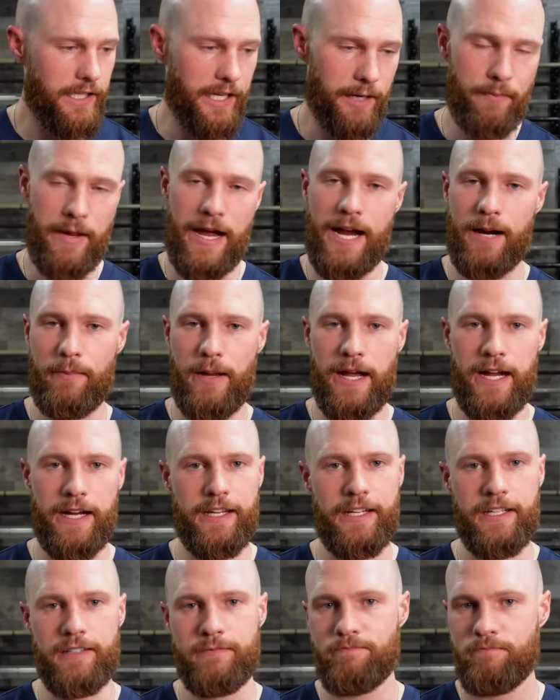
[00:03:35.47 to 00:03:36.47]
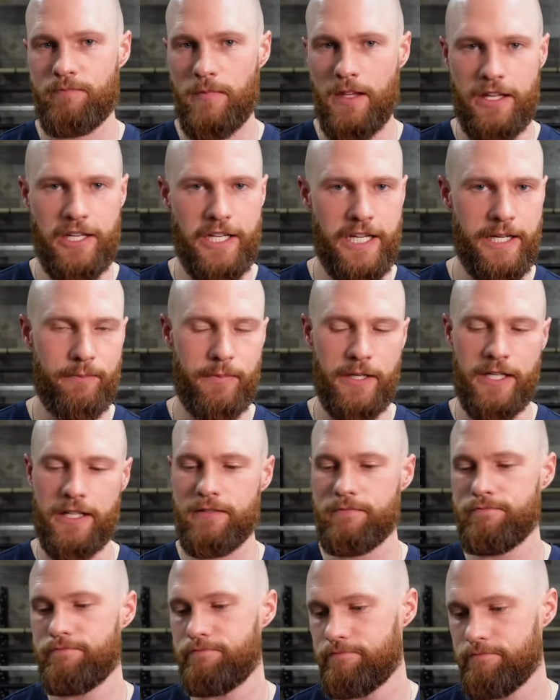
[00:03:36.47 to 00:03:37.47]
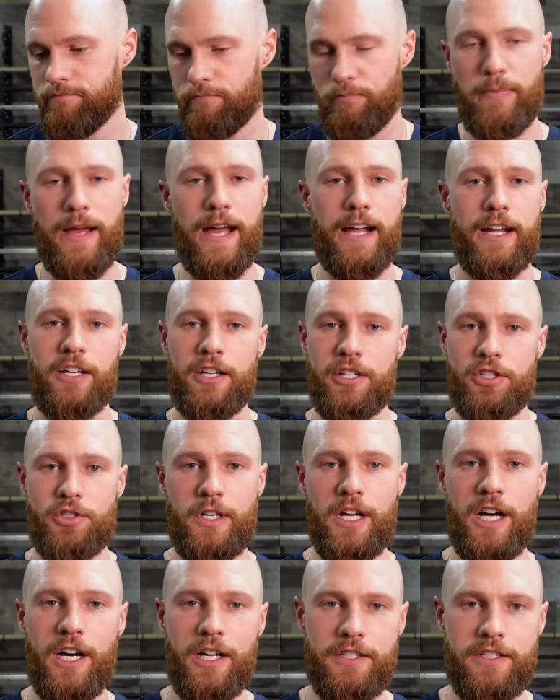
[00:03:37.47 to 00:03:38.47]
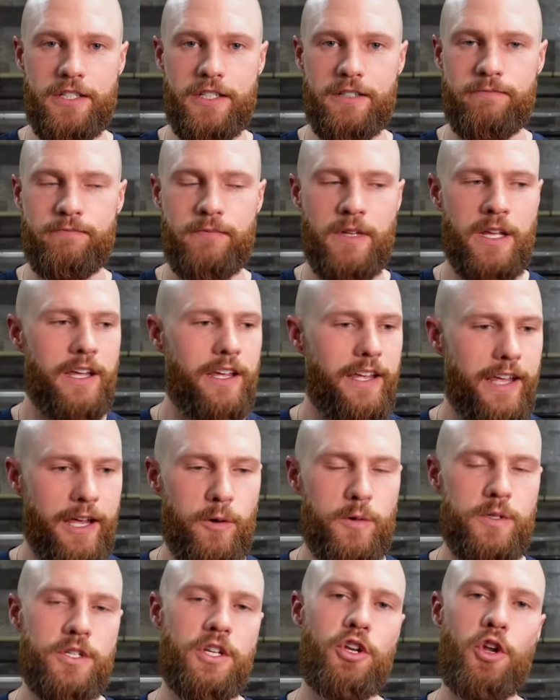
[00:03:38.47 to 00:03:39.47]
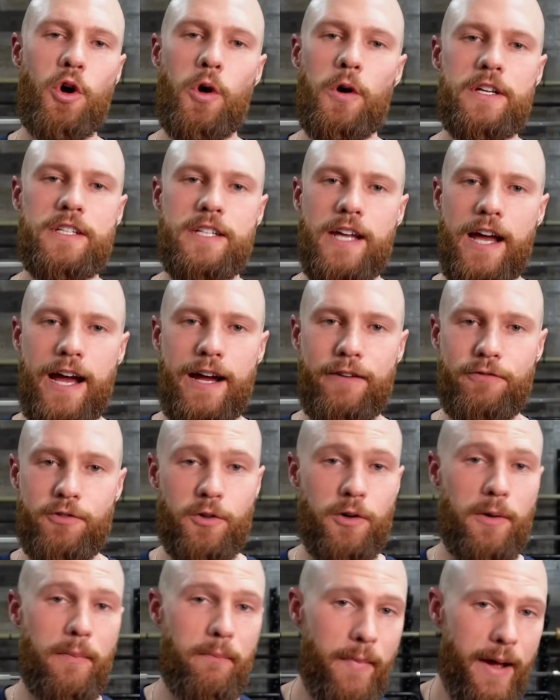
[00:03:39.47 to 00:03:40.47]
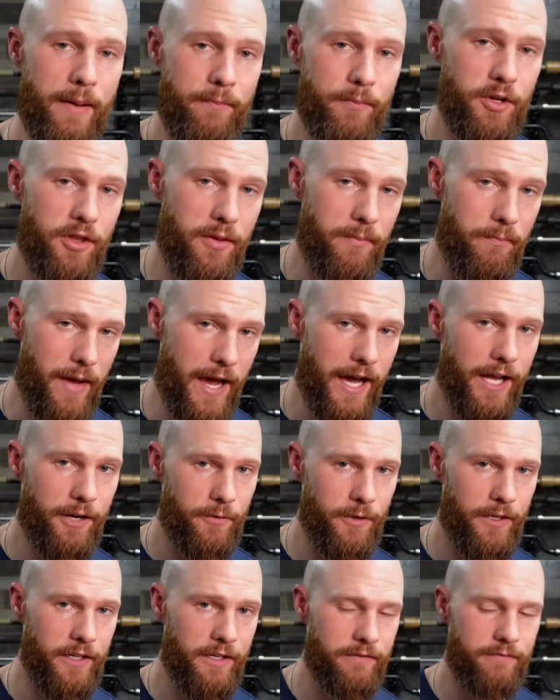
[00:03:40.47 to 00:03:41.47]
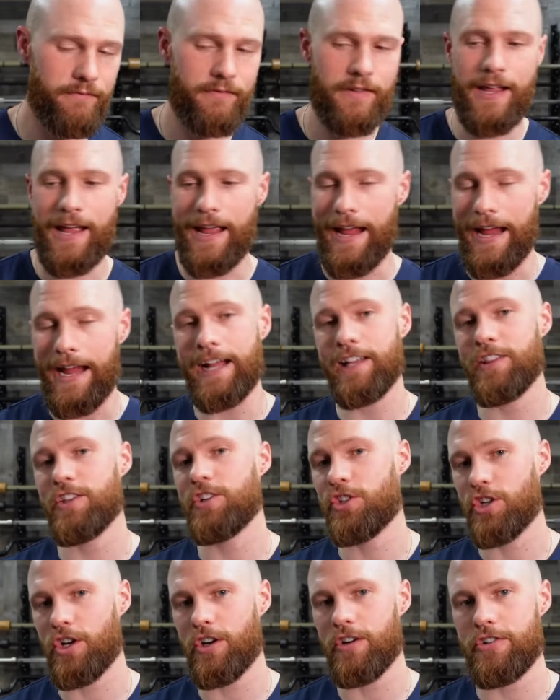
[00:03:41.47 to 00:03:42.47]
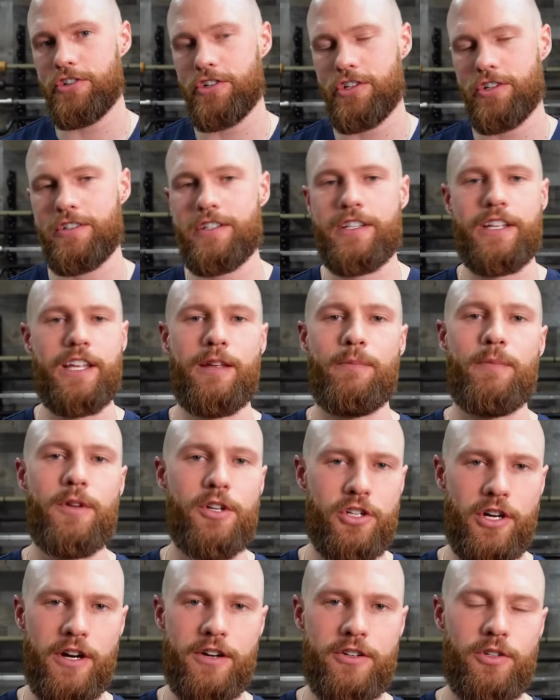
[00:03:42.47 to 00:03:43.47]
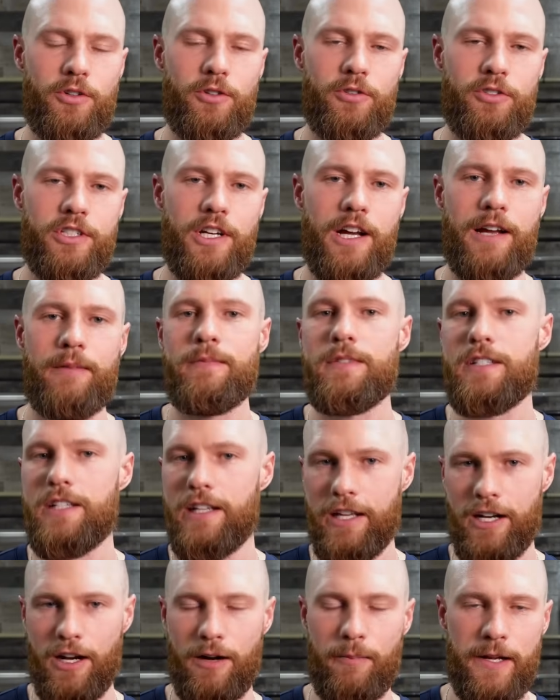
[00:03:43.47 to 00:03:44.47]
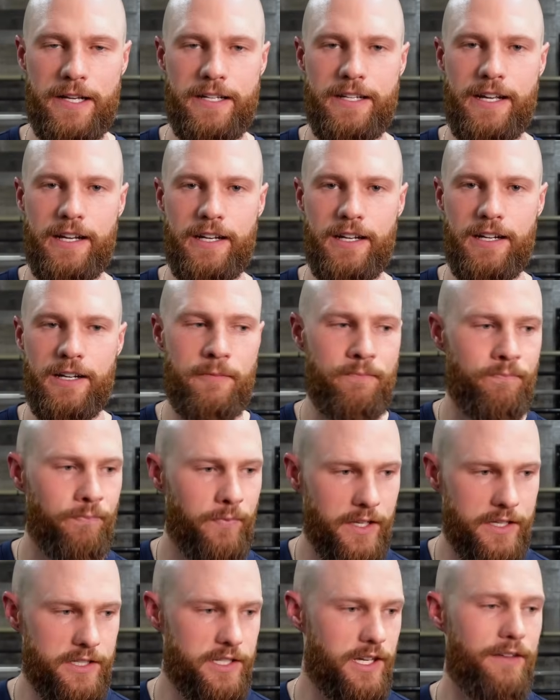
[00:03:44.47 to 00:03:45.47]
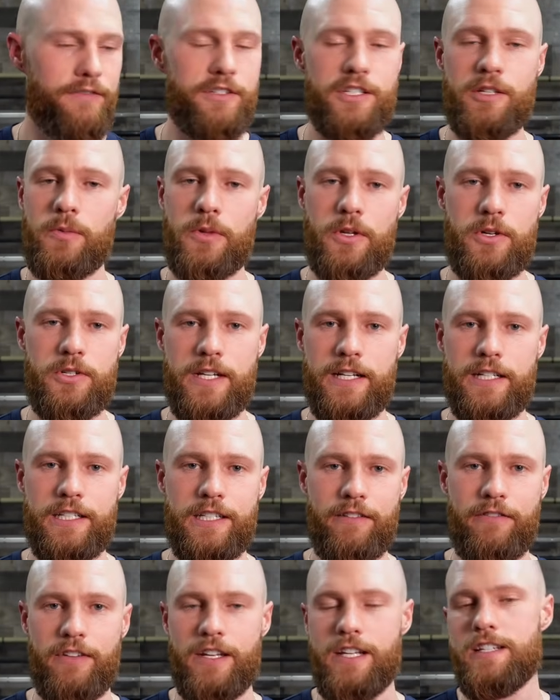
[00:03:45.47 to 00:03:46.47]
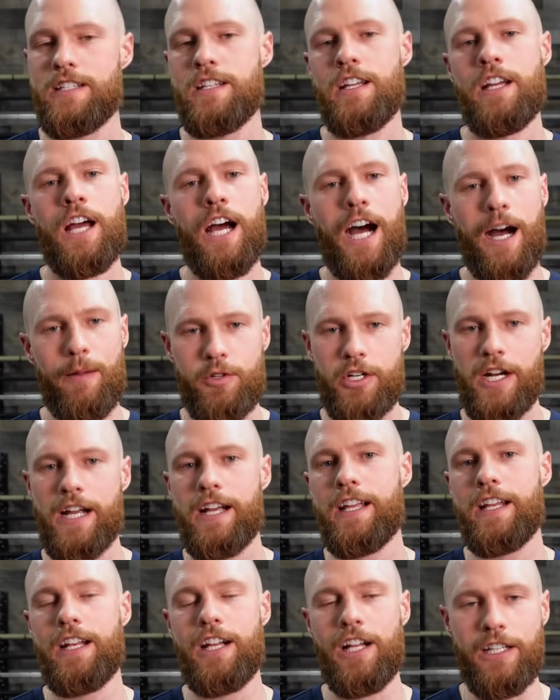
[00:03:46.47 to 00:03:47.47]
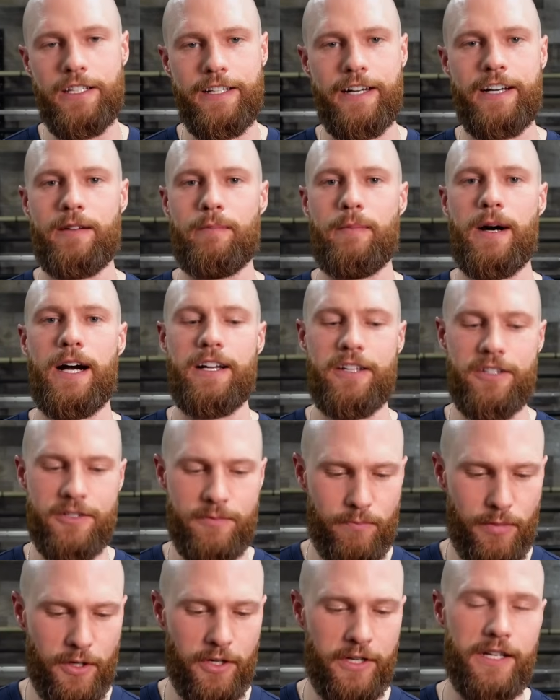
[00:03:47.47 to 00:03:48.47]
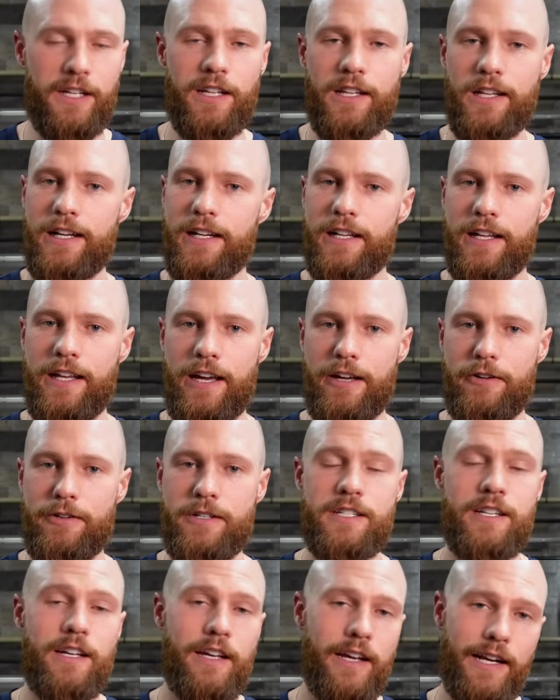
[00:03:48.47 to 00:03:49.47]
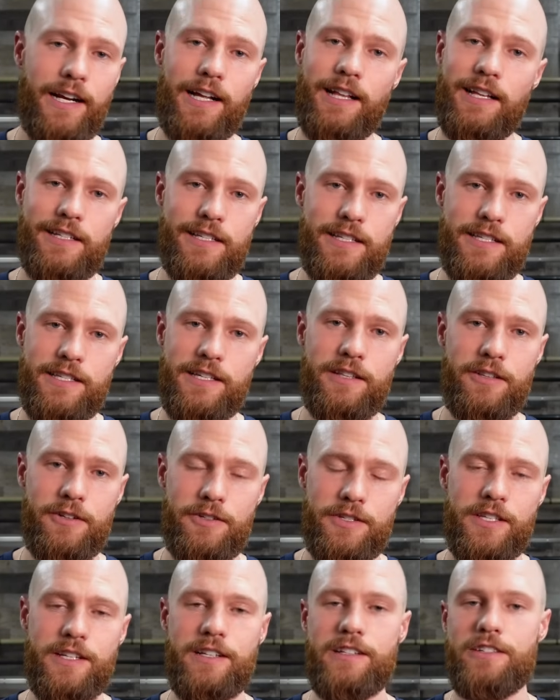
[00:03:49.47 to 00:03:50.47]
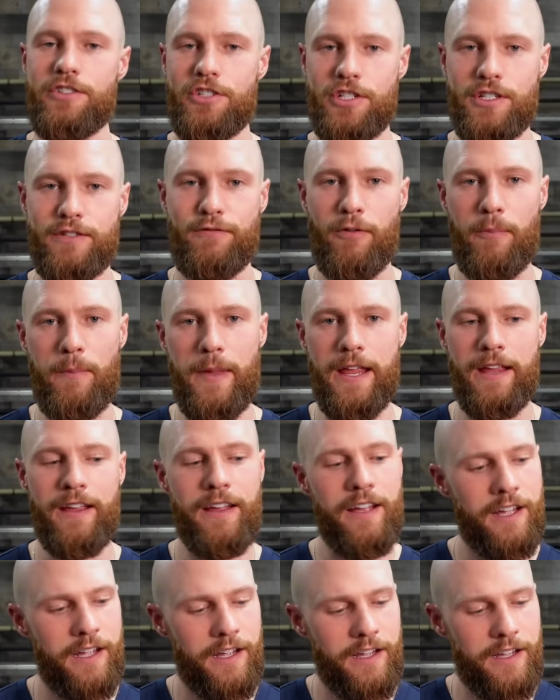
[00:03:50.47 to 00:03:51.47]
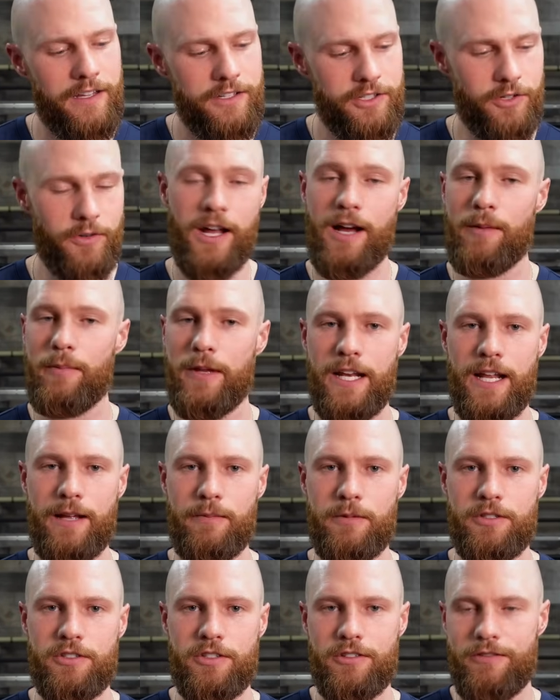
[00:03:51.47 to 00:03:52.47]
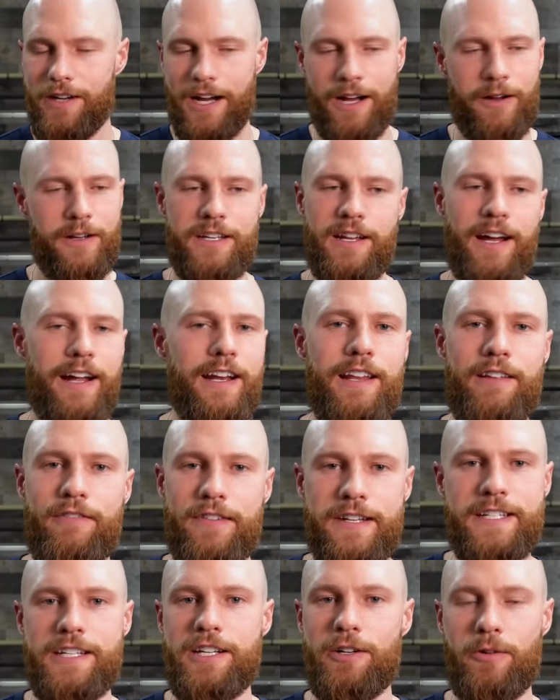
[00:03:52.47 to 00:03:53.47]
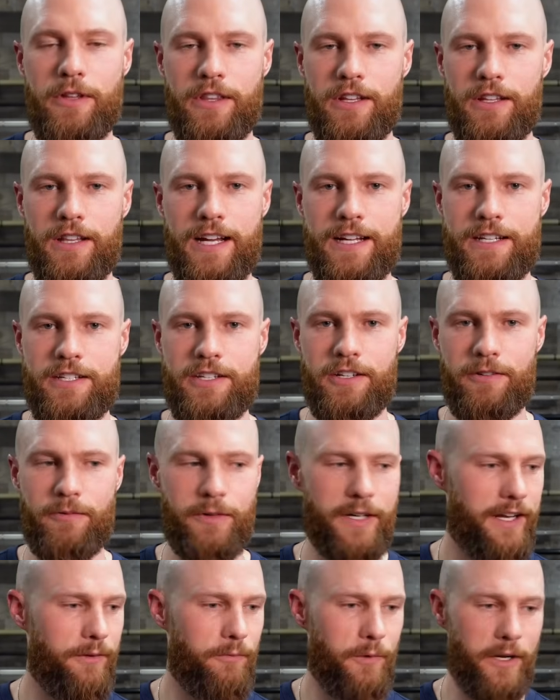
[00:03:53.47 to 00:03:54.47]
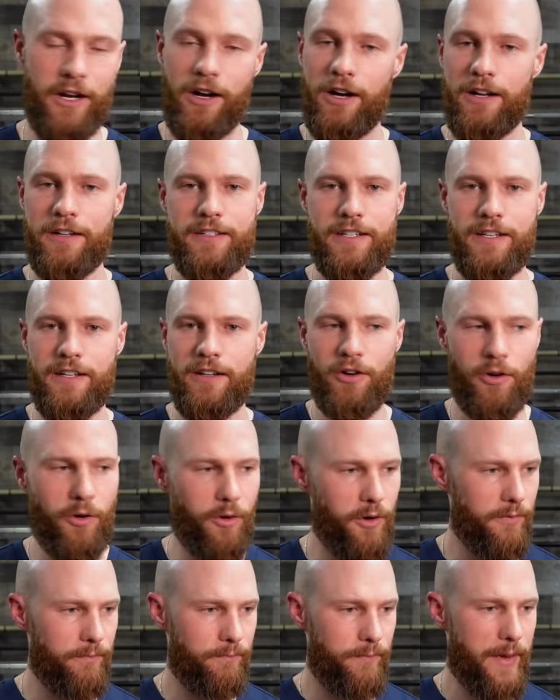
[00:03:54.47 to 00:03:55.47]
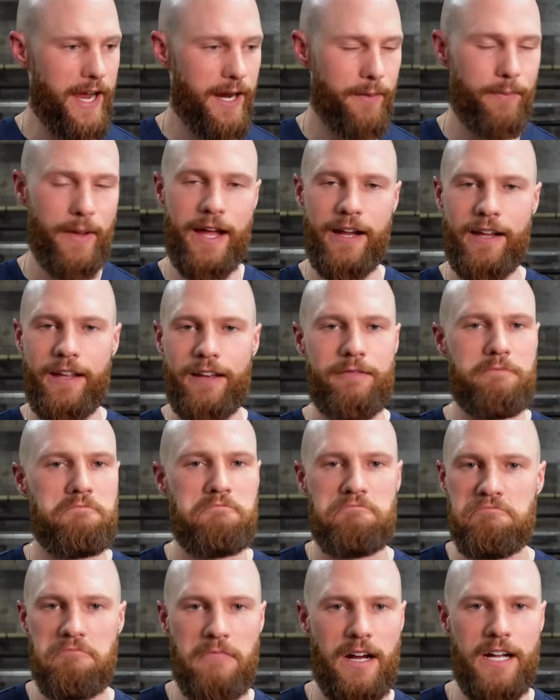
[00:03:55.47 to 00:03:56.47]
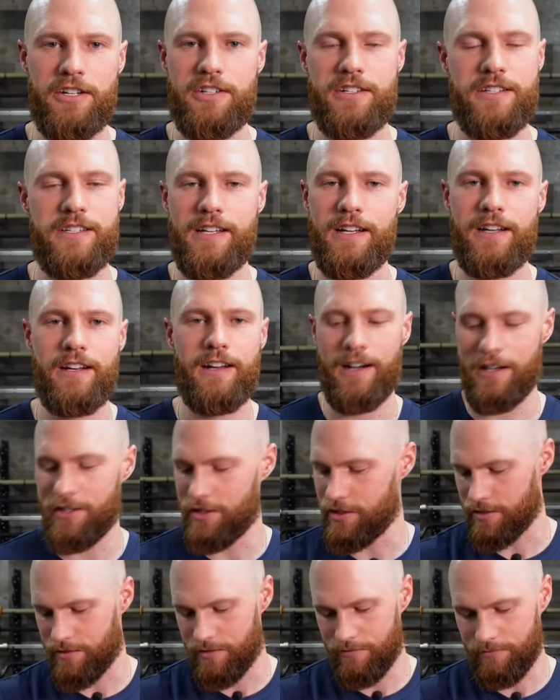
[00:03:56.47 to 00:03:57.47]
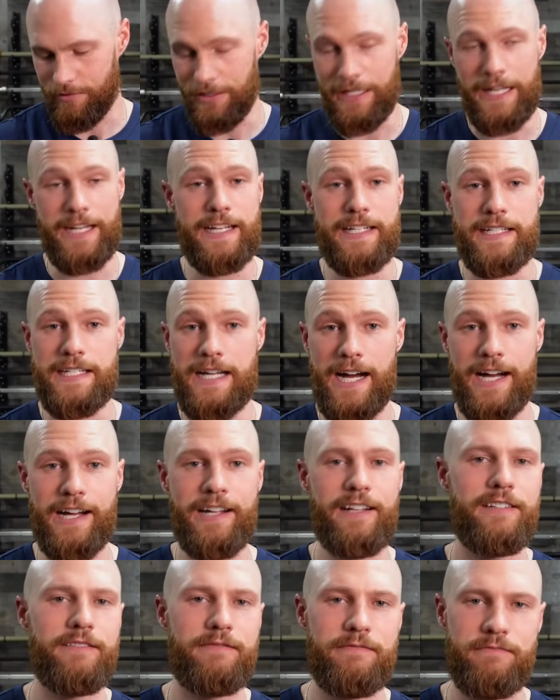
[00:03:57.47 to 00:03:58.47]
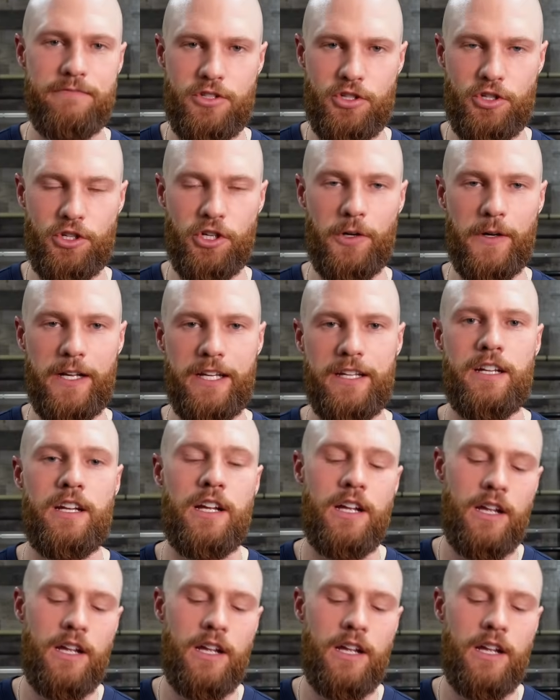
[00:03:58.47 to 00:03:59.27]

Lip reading: like backpacking, camping, backcountry hunting. It was annoying to have to remember the battery and the charger to keep it charged the whole time to get all my data. Because obviously with those activities, I'm tracking a lot of miles, burning a lot of calories, and I like to see those things just for me. So not being able to, I didn't even deal with it last year. When I went hunting or backpacking, I just let it die, screw it.